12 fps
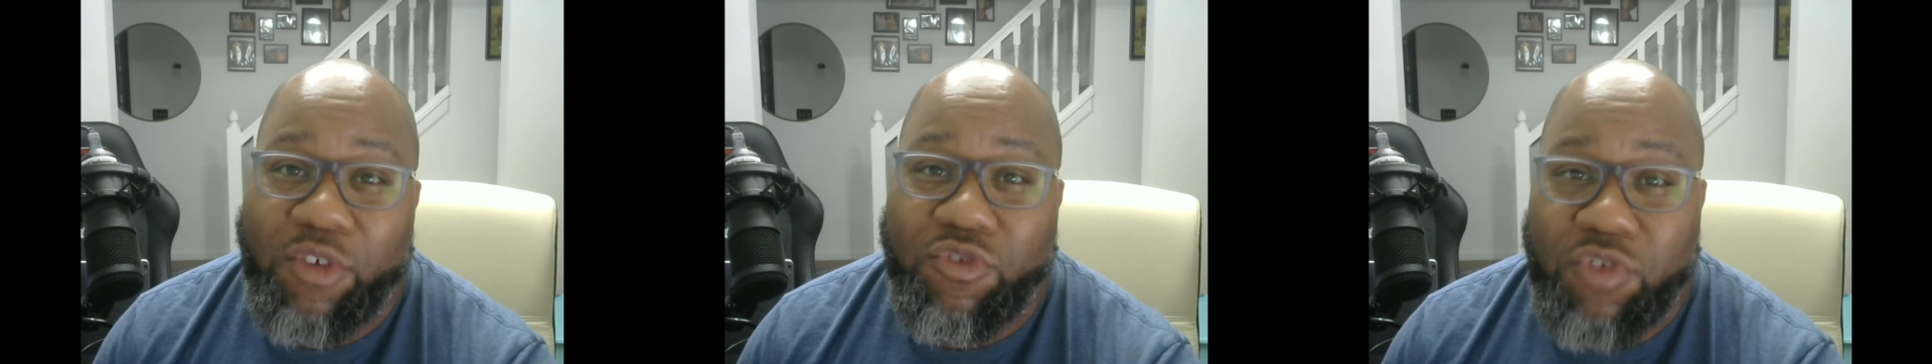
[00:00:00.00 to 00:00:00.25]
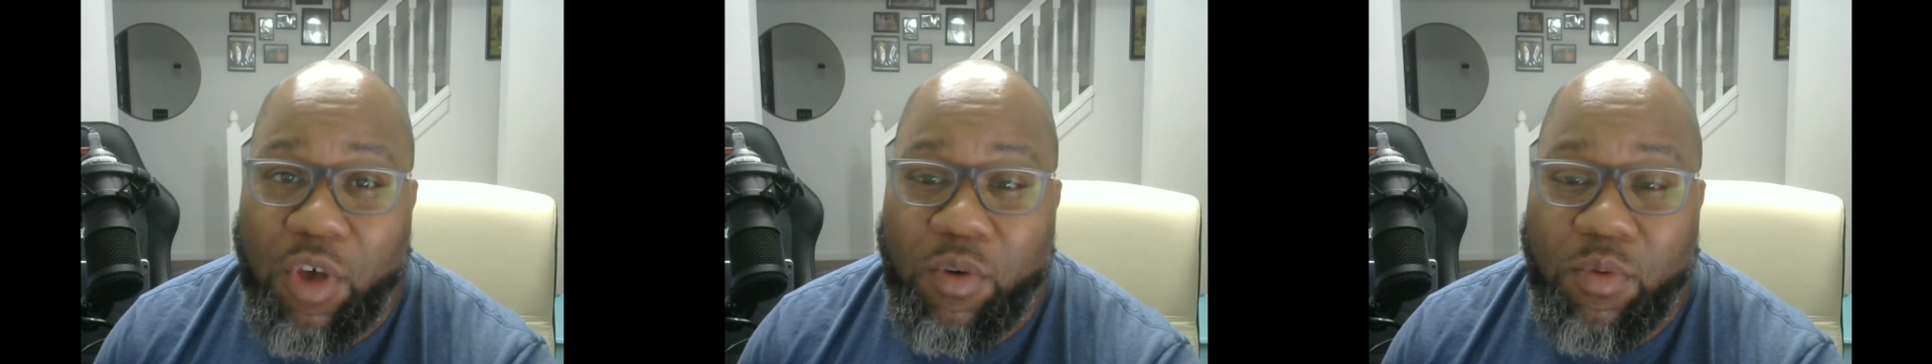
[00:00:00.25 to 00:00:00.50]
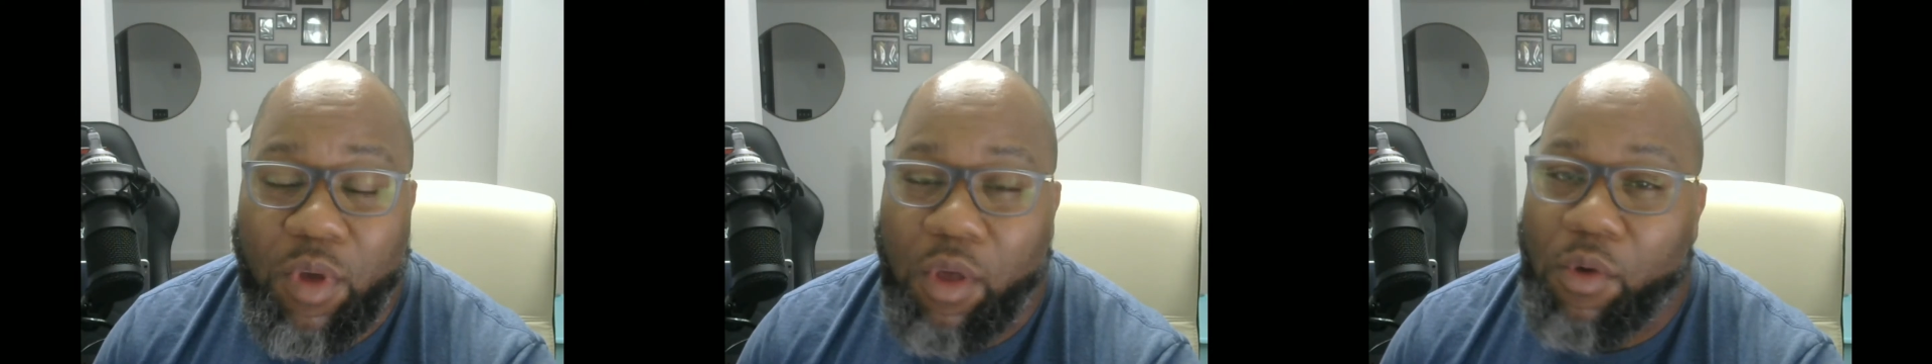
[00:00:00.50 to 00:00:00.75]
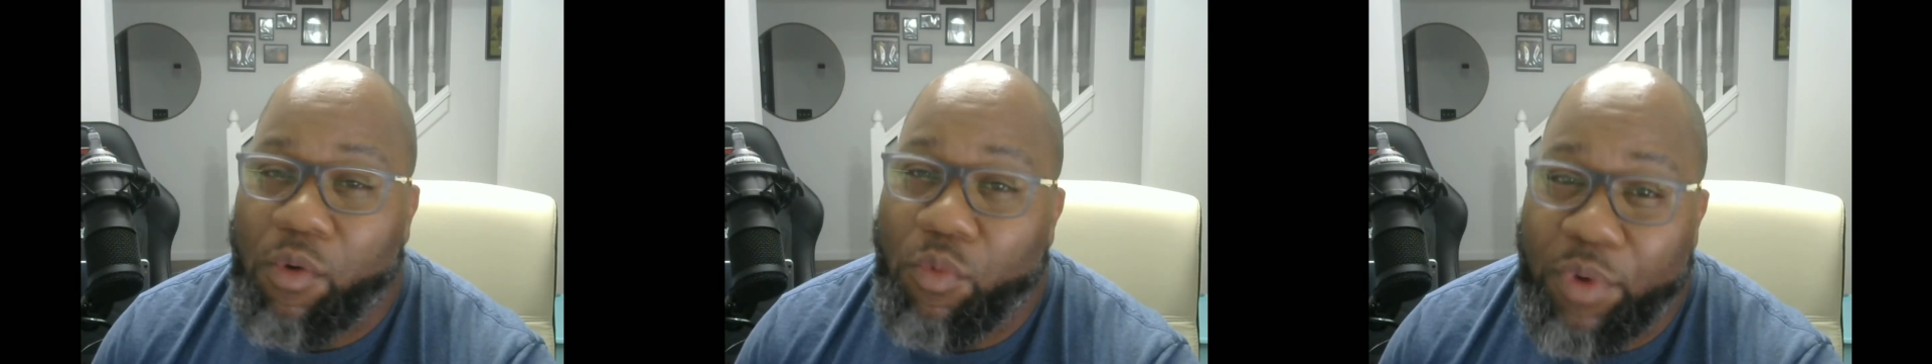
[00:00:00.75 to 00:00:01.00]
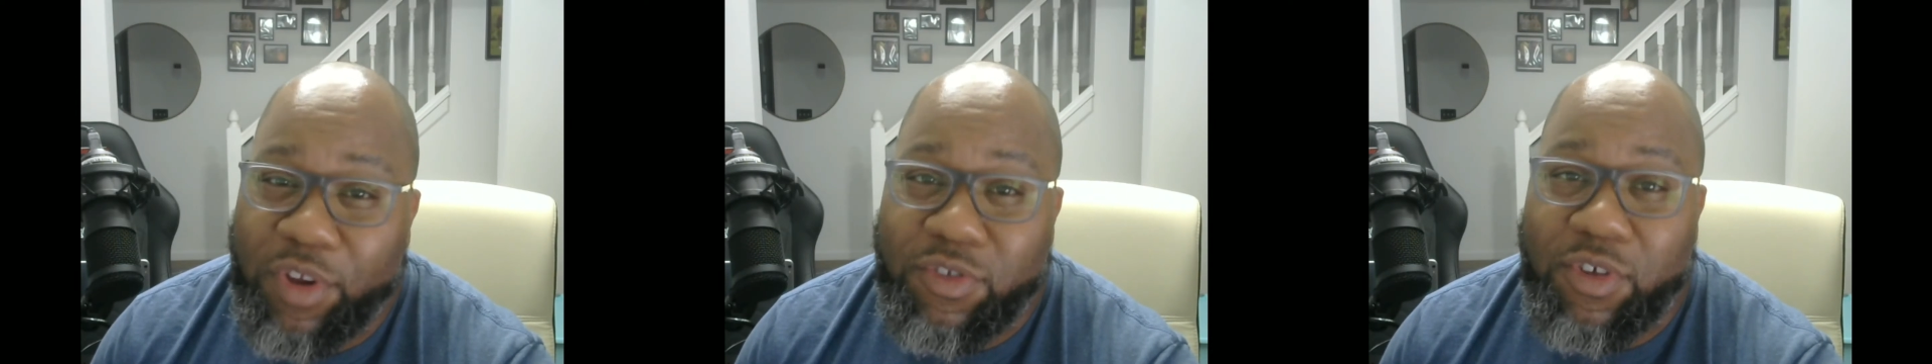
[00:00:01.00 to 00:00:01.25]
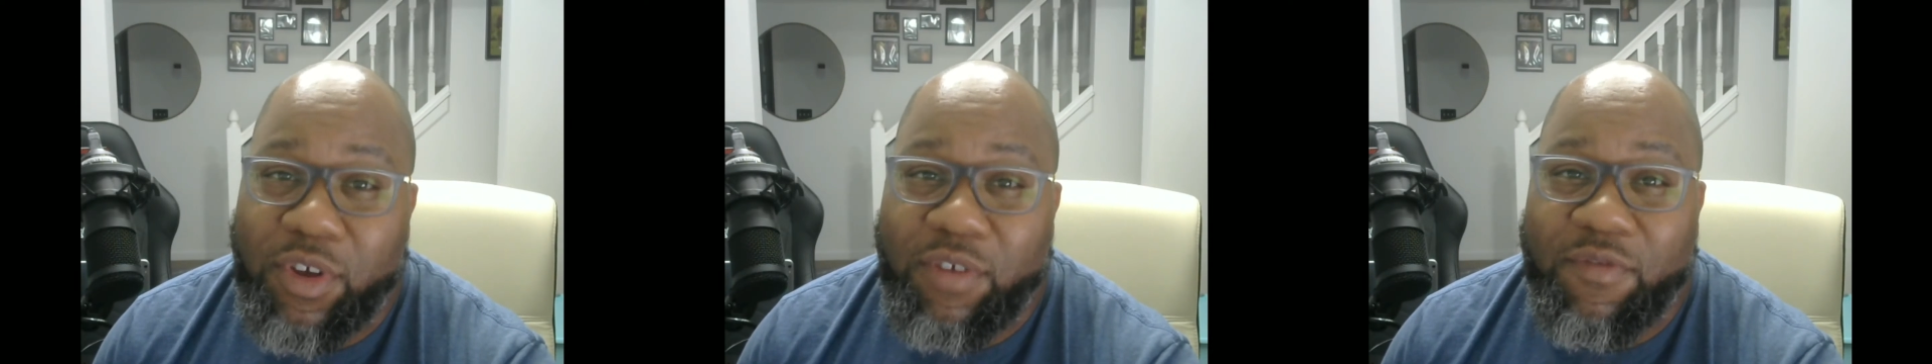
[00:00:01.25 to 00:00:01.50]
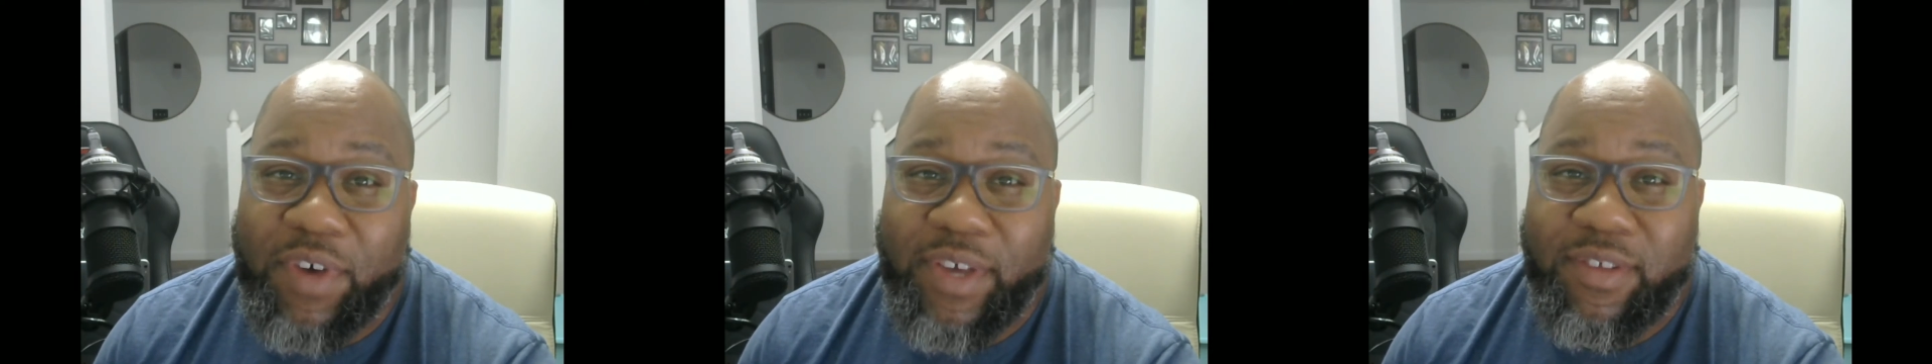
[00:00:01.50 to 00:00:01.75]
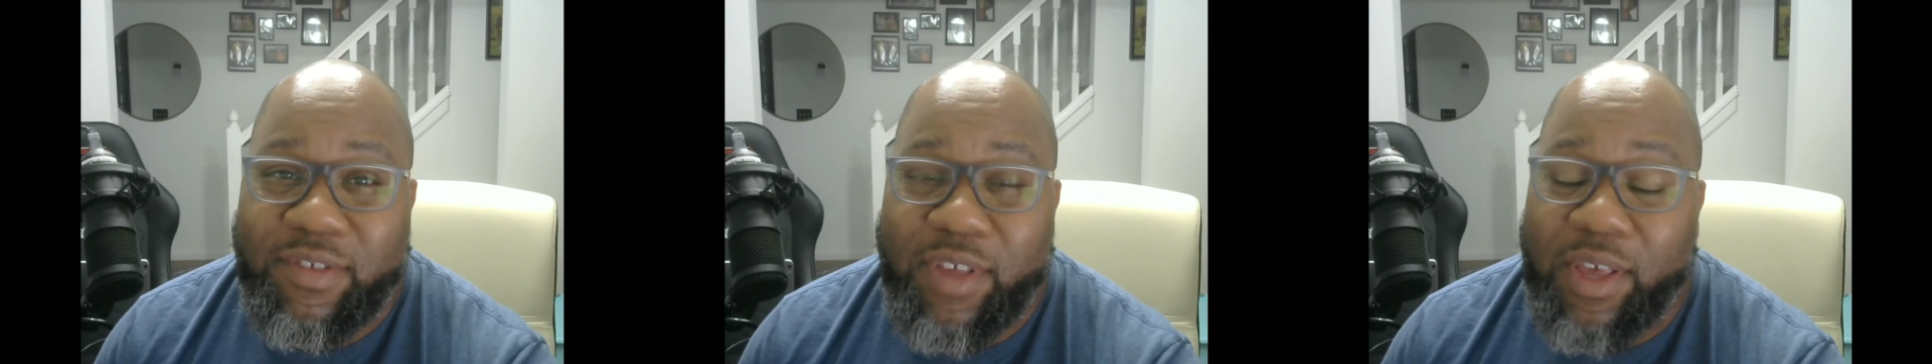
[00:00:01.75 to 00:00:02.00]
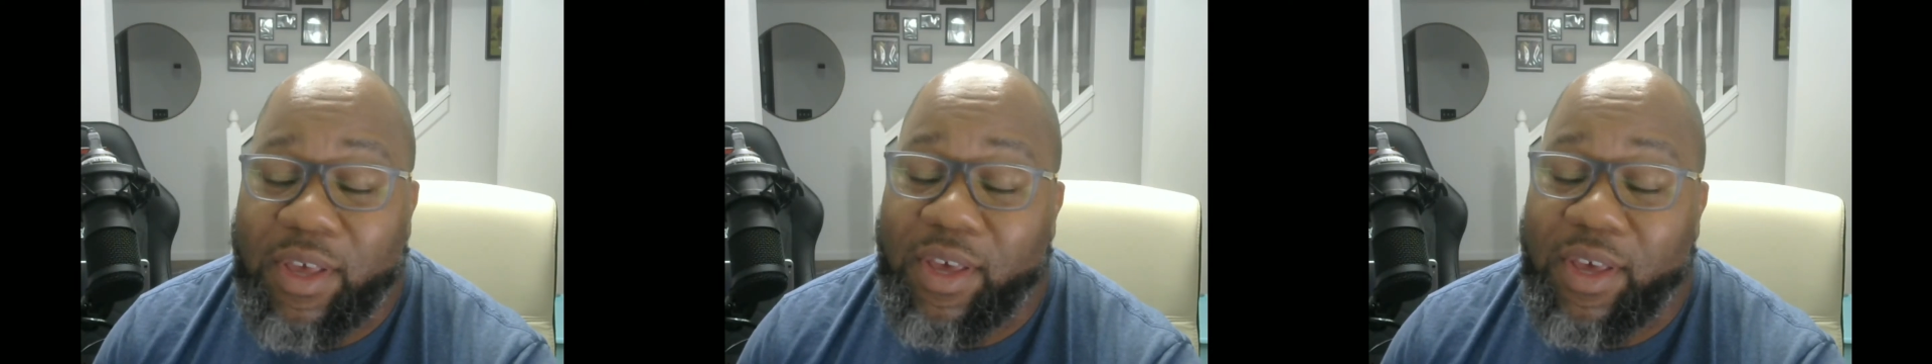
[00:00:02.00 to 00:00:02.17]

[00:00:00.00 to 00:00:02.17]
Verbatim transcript: So, when it's good advice,